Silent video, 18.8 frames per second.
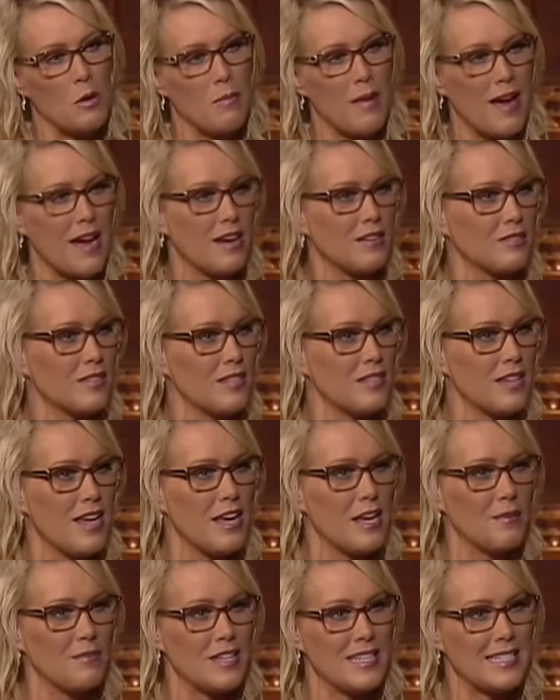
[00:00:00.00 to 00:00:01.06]
about
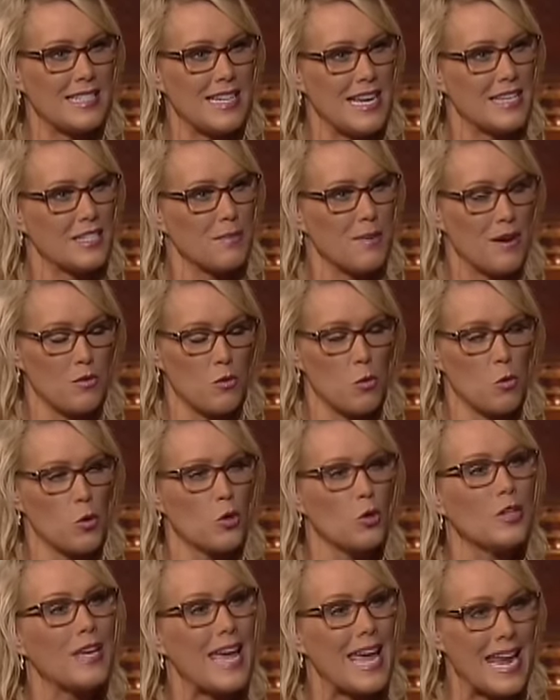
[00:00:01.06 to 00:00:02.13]
uh, these days about
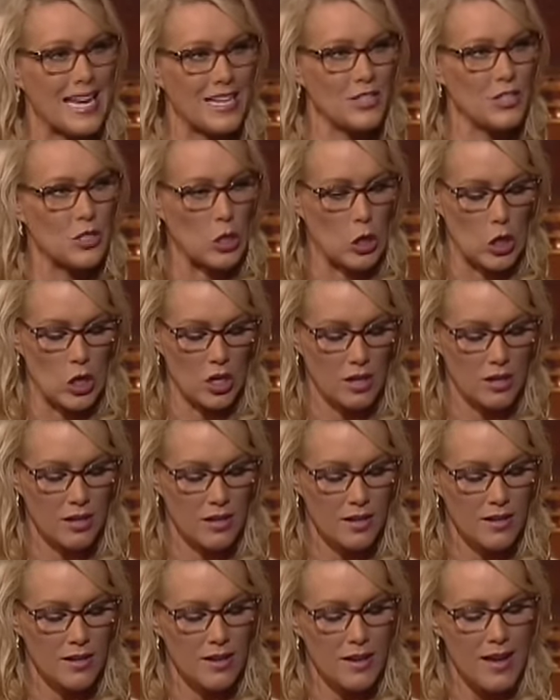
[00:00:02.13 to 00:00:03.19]
oral cancer.
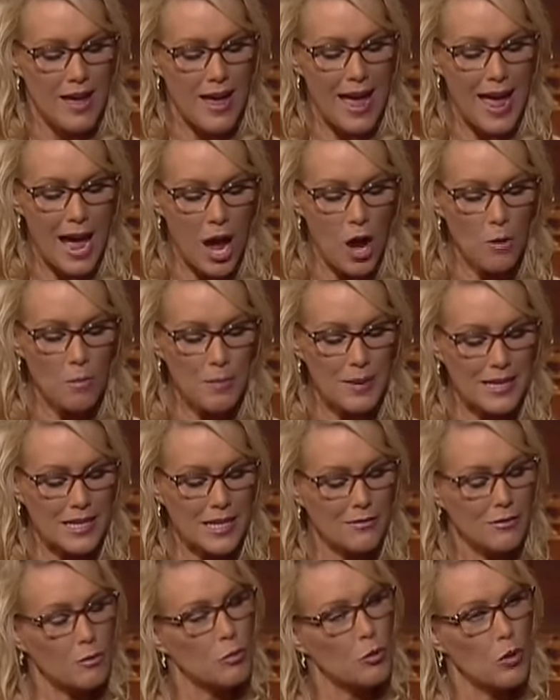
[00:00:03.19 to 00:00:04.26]
Mm -hmm. How big
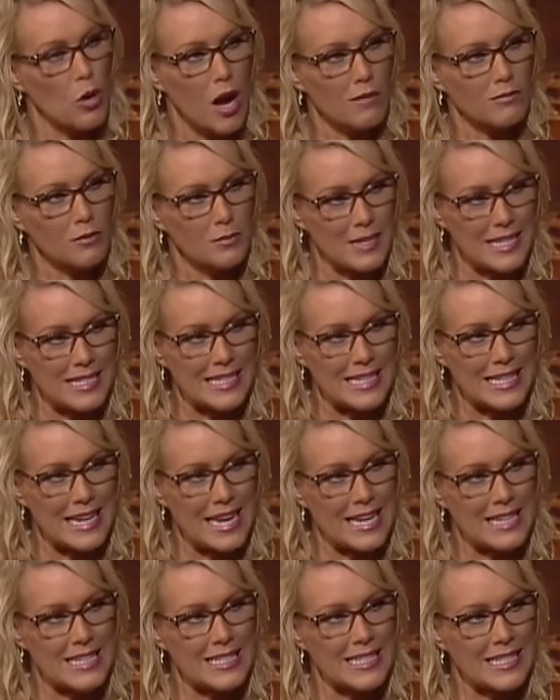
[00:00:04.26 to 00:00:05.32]
of a problem is it,
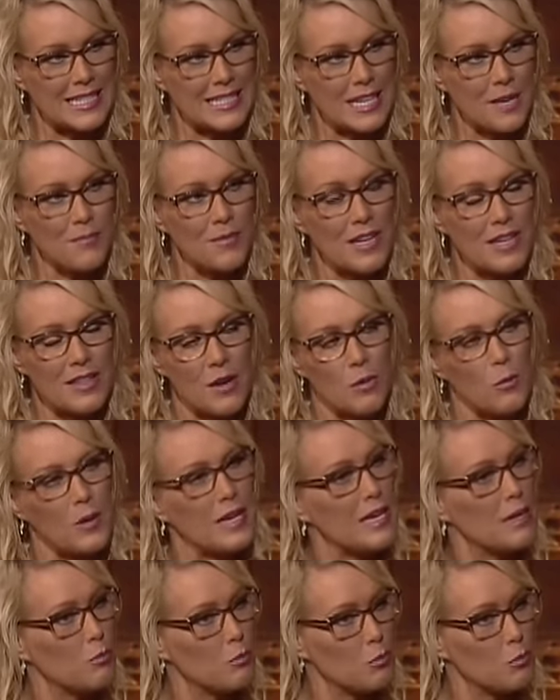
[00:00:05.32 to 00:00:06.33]
and is it something that we can